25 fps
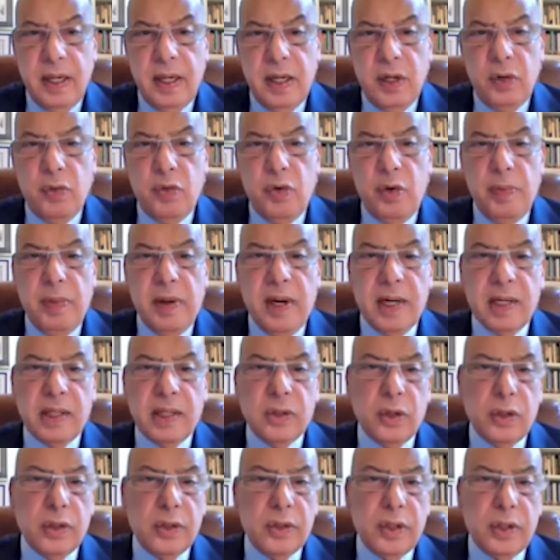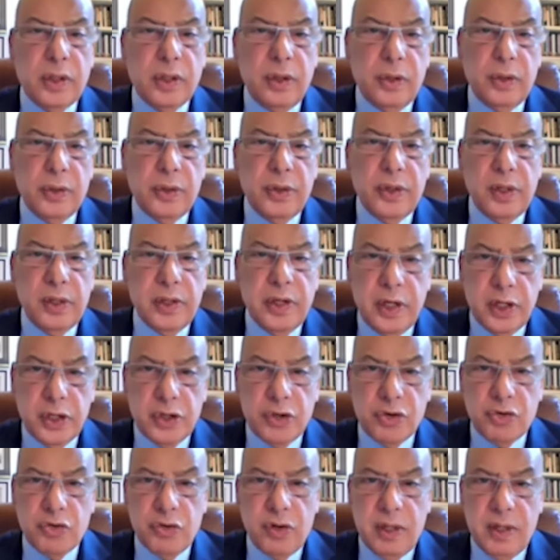He remarked on the colonial
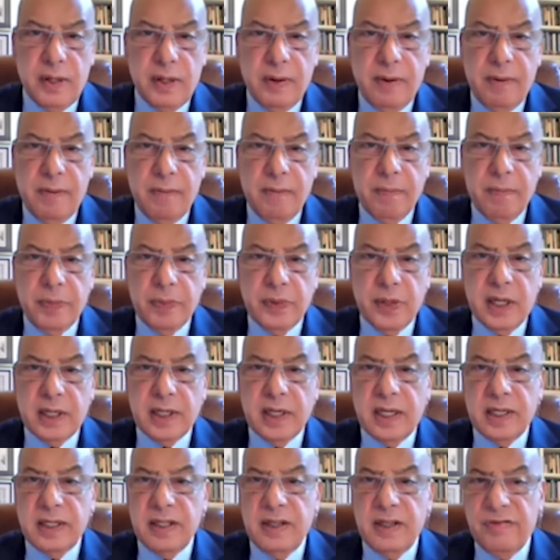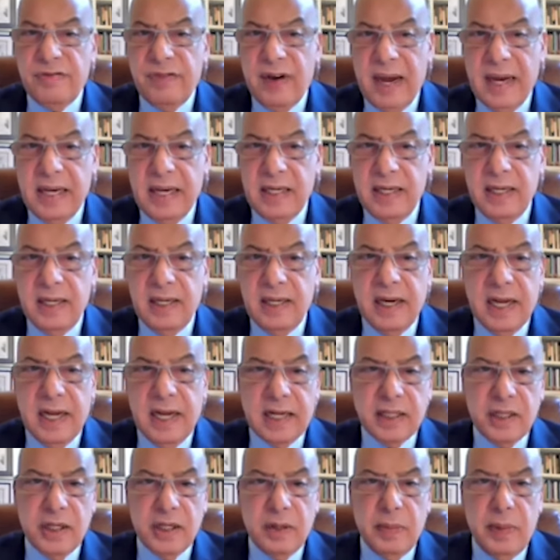history that had divided
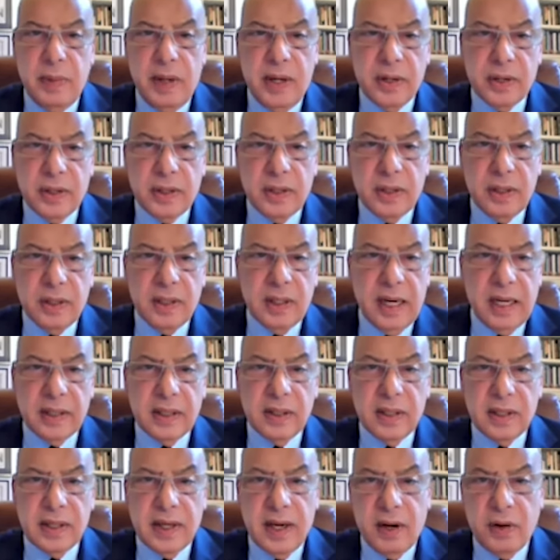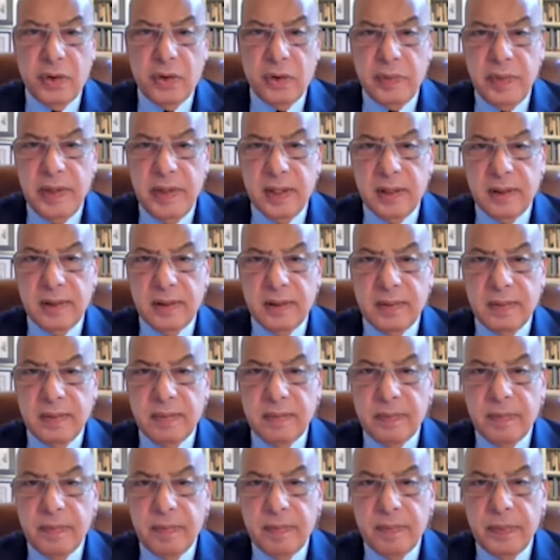Latin America and the Caribbean,
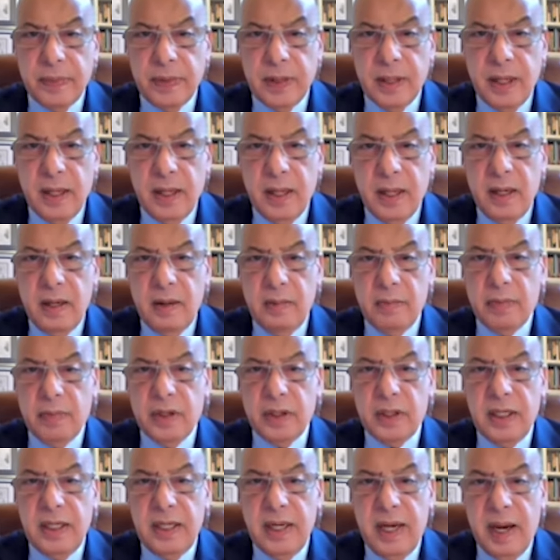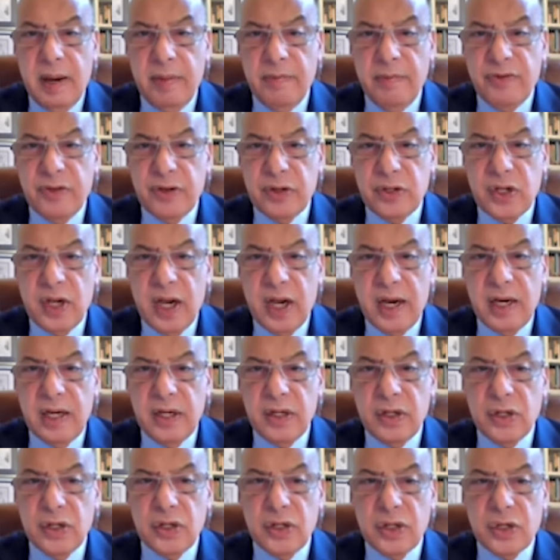but he
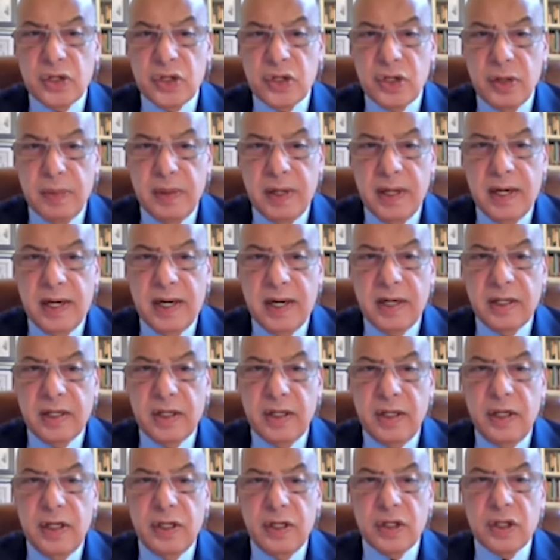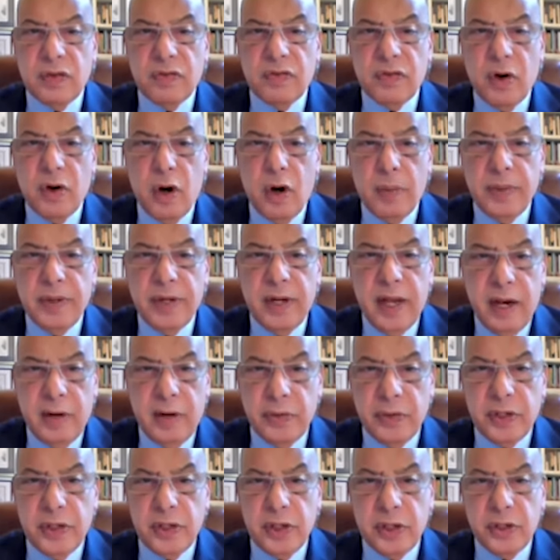emphasized the similarities of common
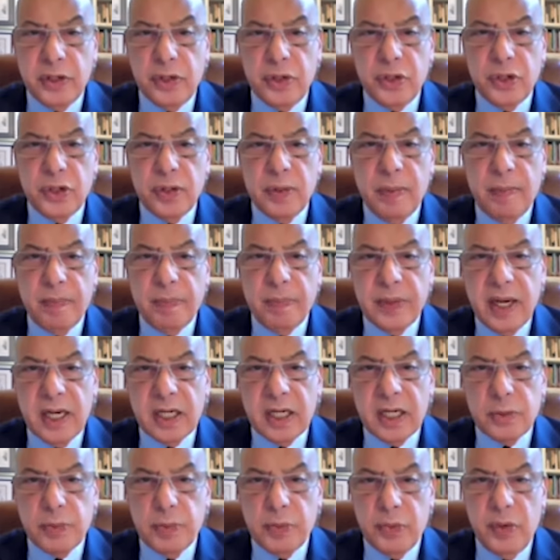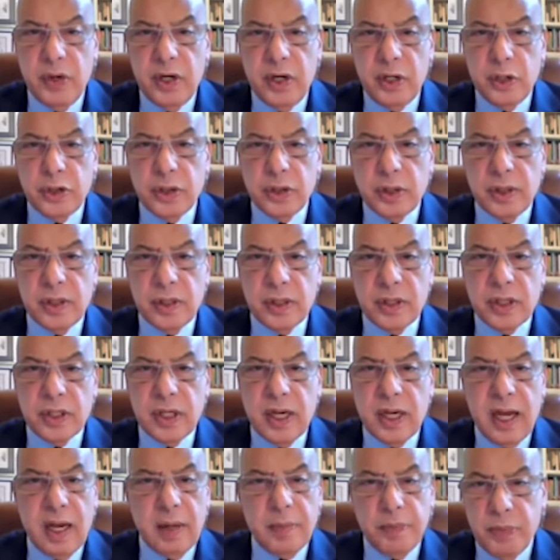heritage,
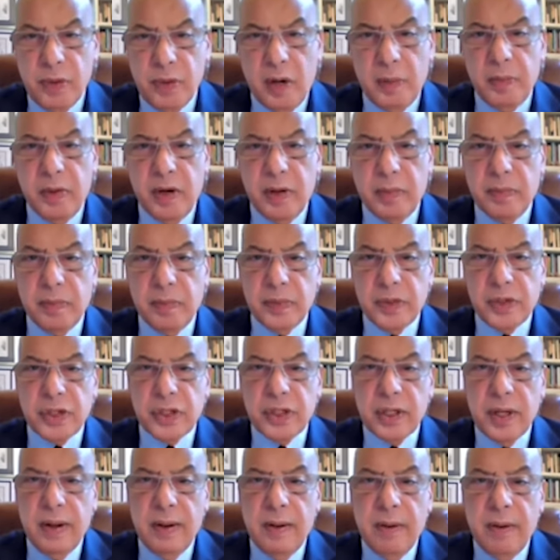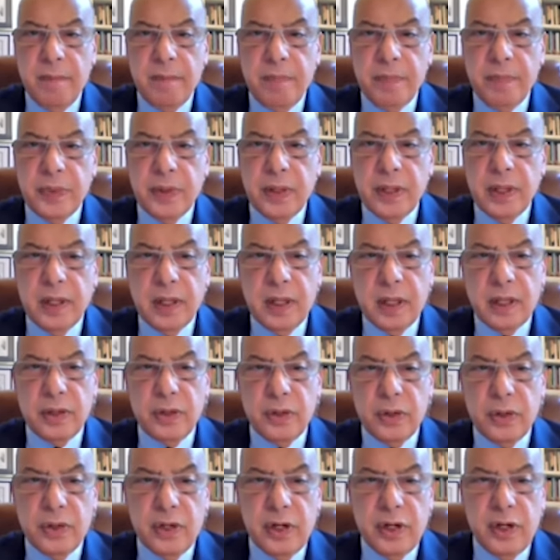aspirations, and problems,
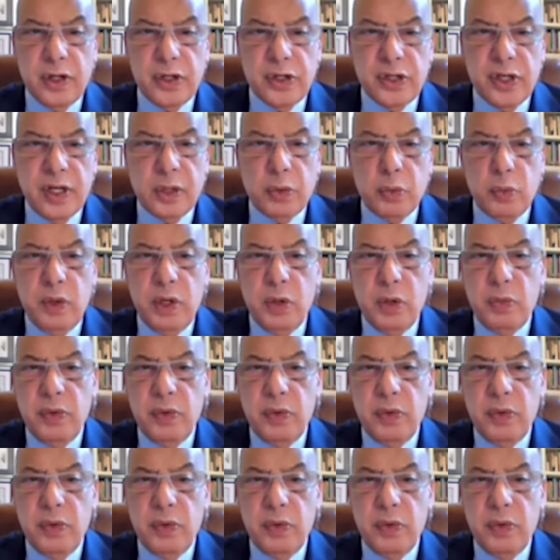and urged that we